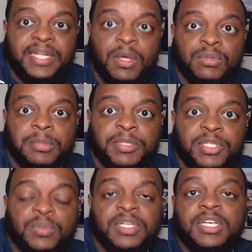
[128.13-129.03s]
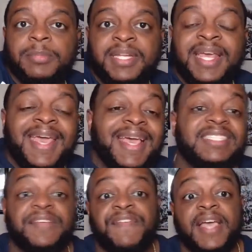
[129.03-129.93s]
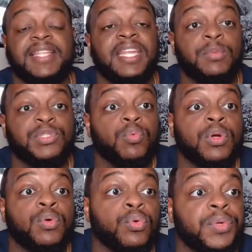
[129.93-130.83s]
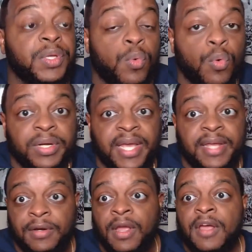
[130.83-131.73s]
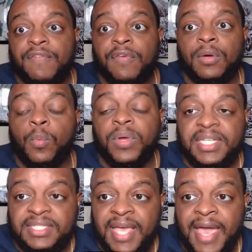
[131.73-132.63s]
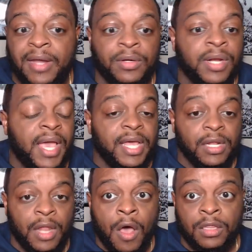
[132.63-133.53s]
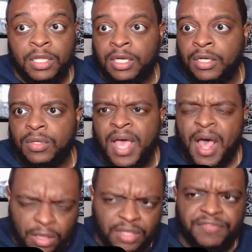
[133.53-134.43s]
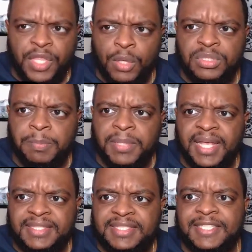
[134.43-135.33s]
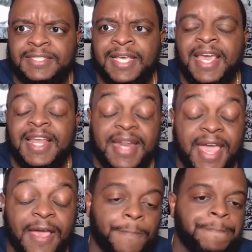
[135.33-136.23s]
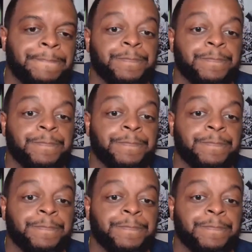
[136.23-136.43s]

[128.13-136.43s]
head coach of Bethune-Cookman is the fact that he was the recruiting coordinator for Willie Taggart, all of those places. Now,